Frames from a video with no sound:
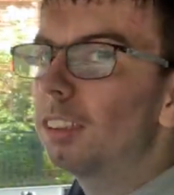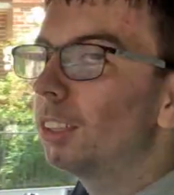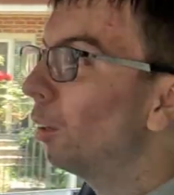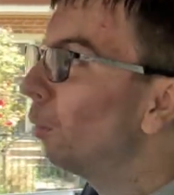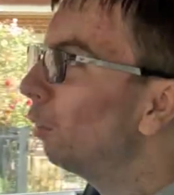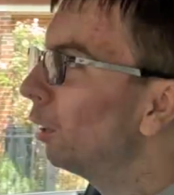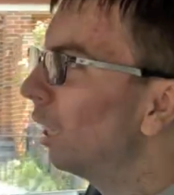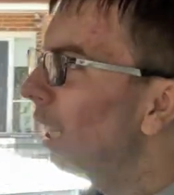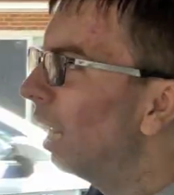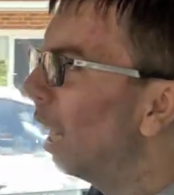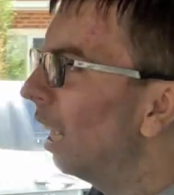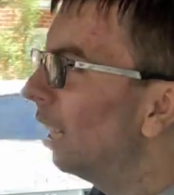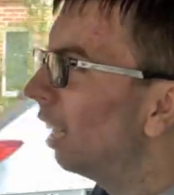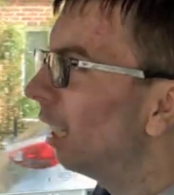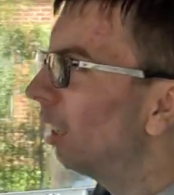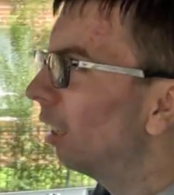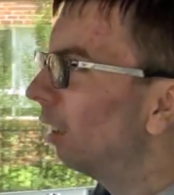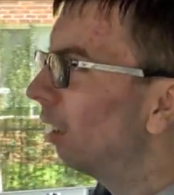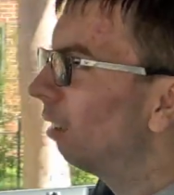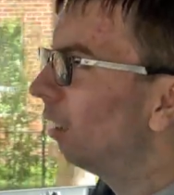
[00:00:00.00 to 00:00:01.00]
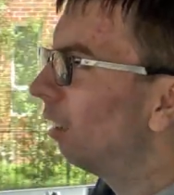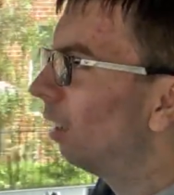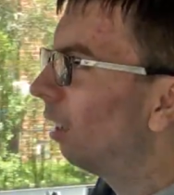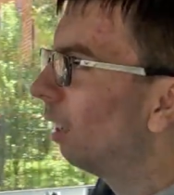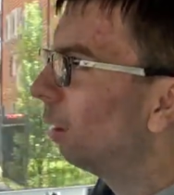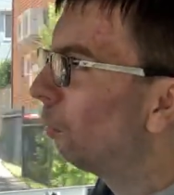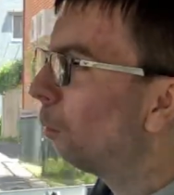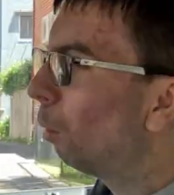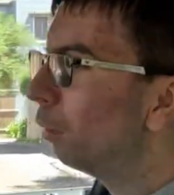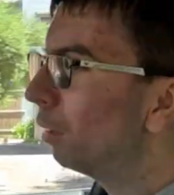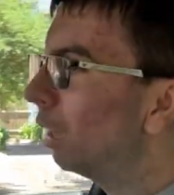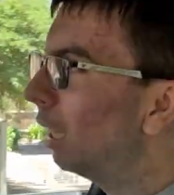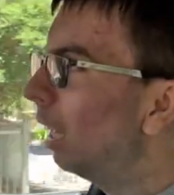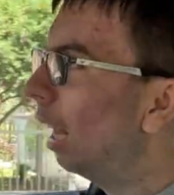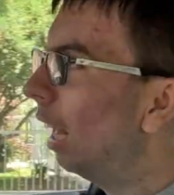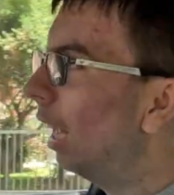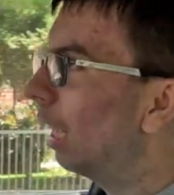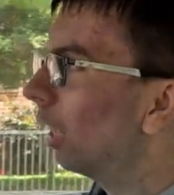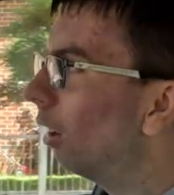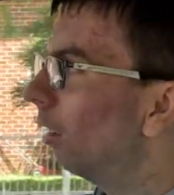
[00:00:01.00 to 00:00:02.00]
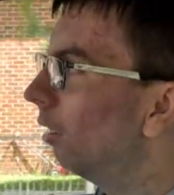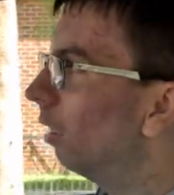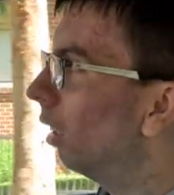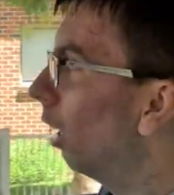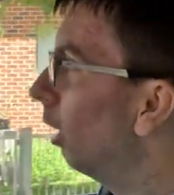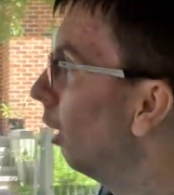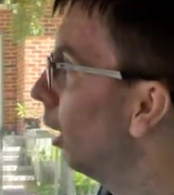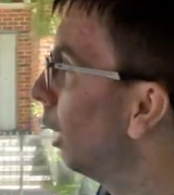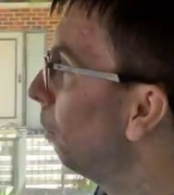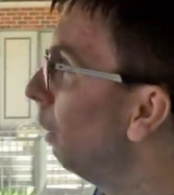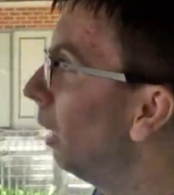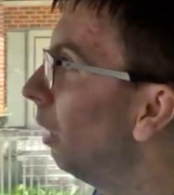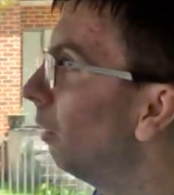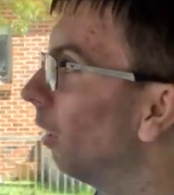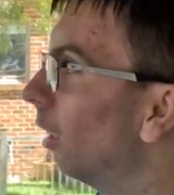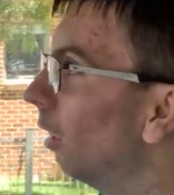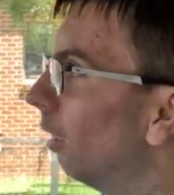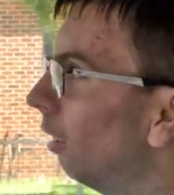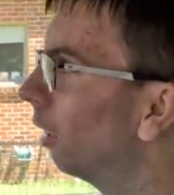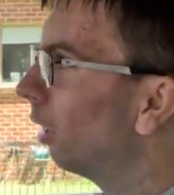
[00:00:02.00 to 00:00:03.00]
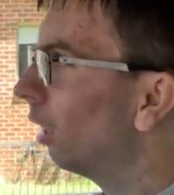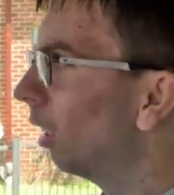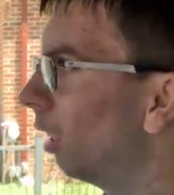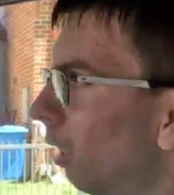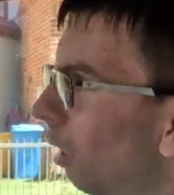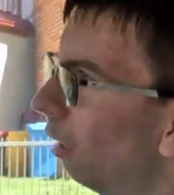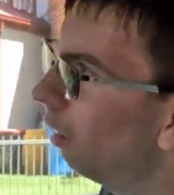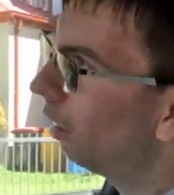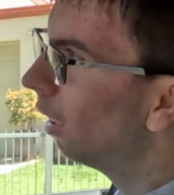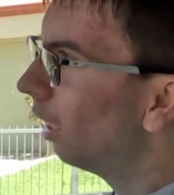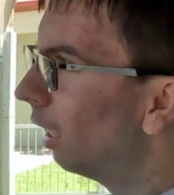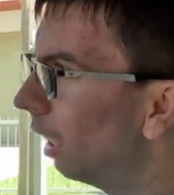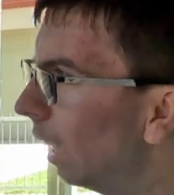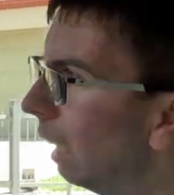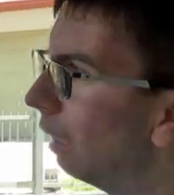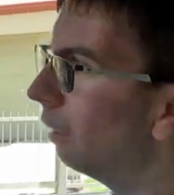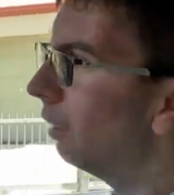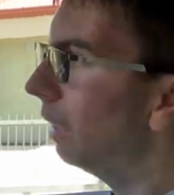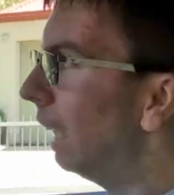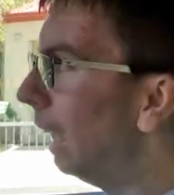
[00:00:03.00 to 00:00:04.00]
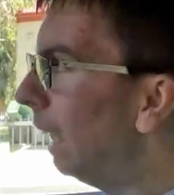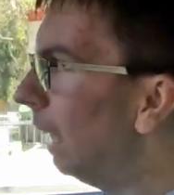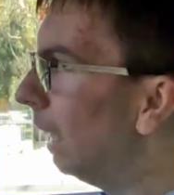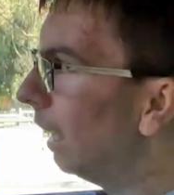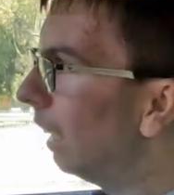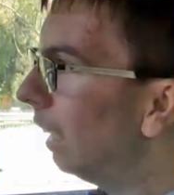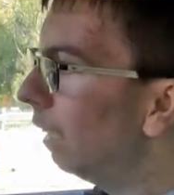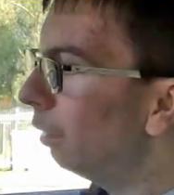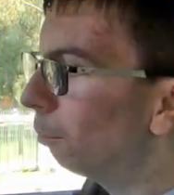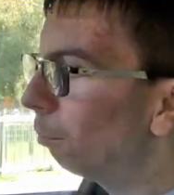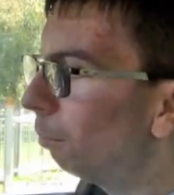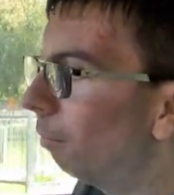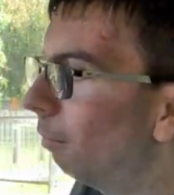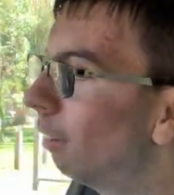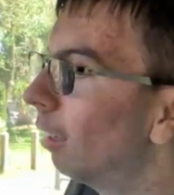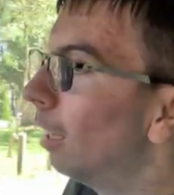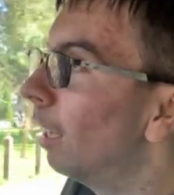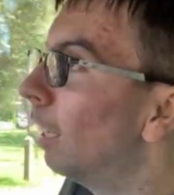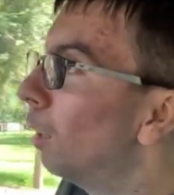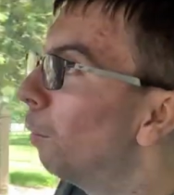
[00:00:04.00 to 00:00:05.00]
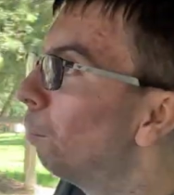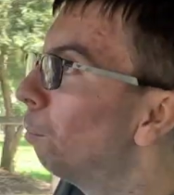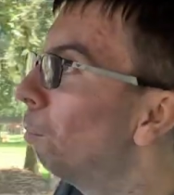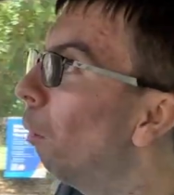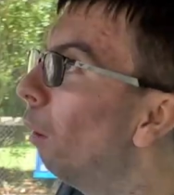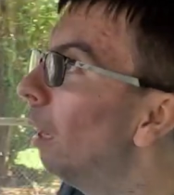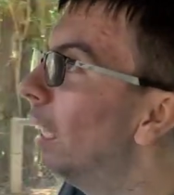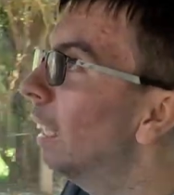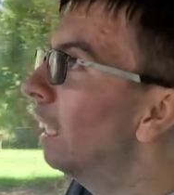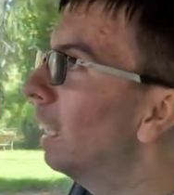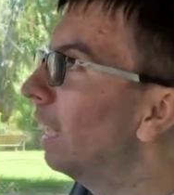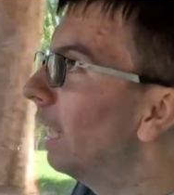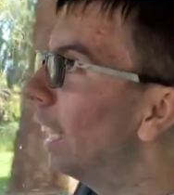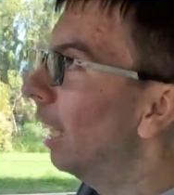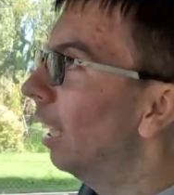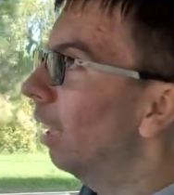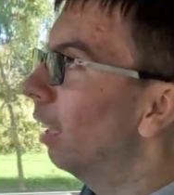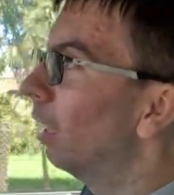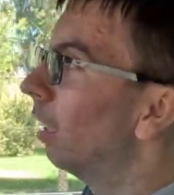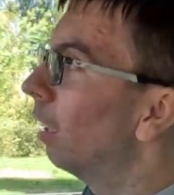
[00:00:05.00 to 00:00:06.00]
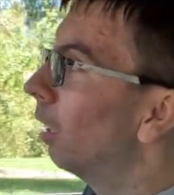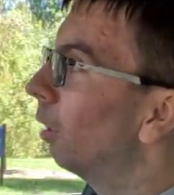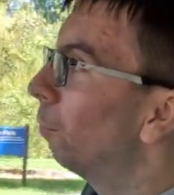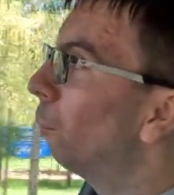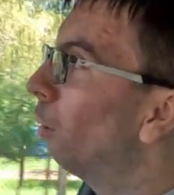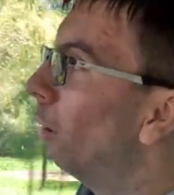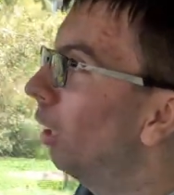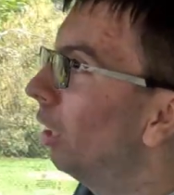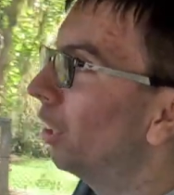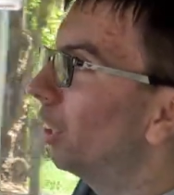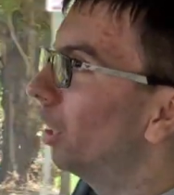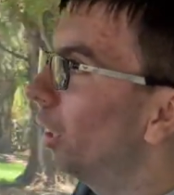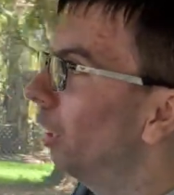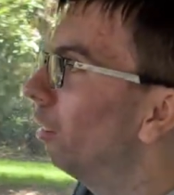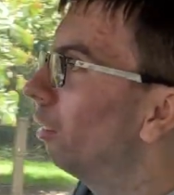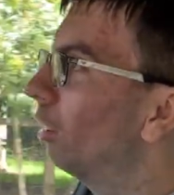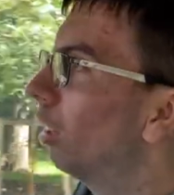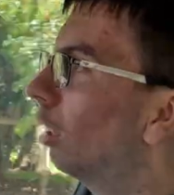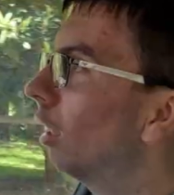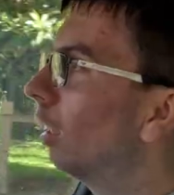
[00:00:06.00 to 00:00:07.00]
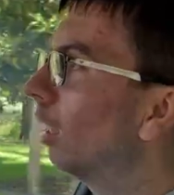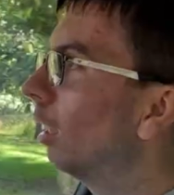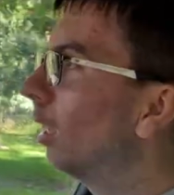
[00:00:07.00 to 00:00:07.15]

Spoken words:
So what's it like then? What was it like on the low speed roads? That's easy. Point and steer, point and shoot.